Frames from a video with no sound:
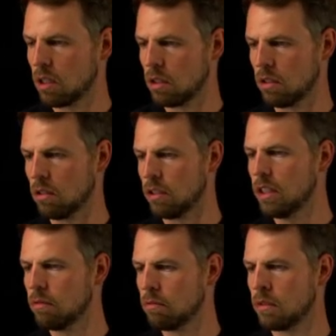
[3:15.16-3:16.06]
uh, D,
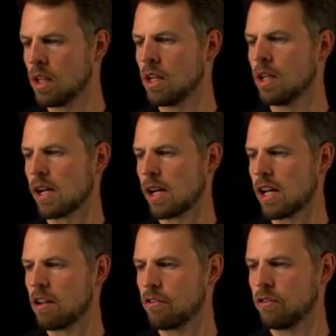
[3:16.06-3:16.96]
I
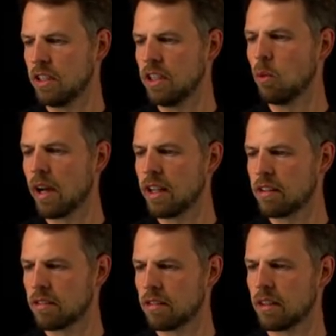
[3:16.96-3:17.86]
have D
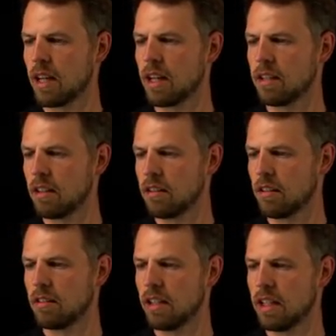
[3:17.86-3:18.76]
weights, and this is
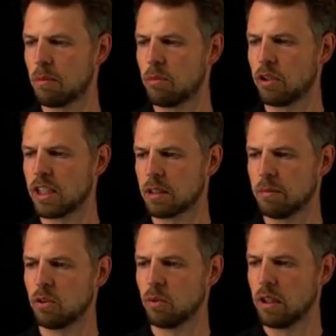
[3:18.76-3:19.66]
the inner product
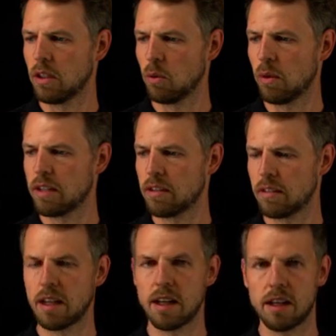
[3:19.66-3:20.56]
between the weights
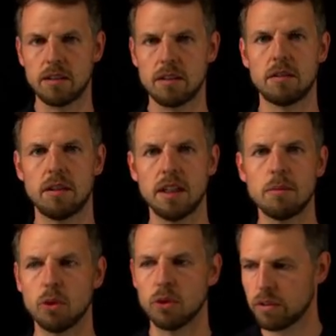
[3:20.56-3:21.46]
and the
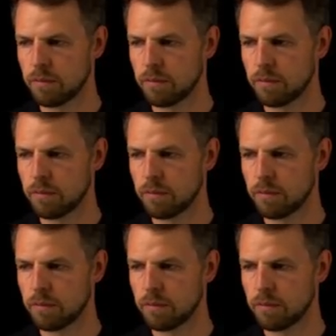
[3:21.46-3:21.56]
inputs.